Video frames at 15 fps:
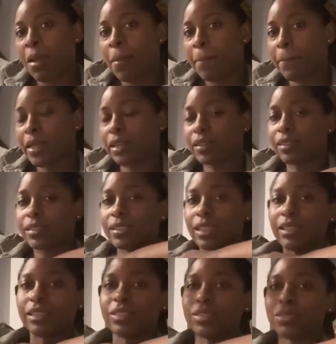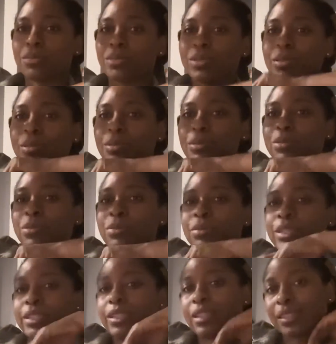because I didn't just want to go with
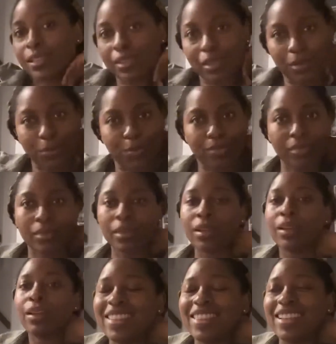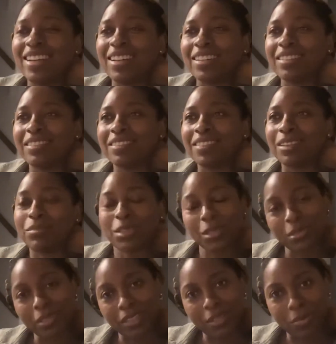this. Now I'm just
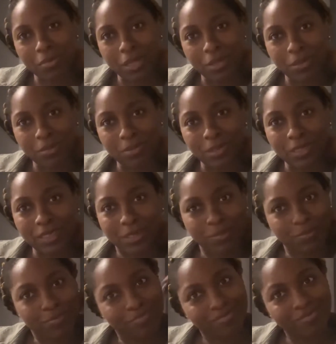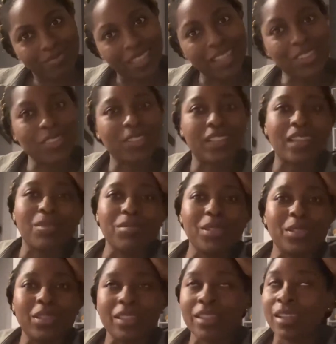working on my computer. That's all I'm doing.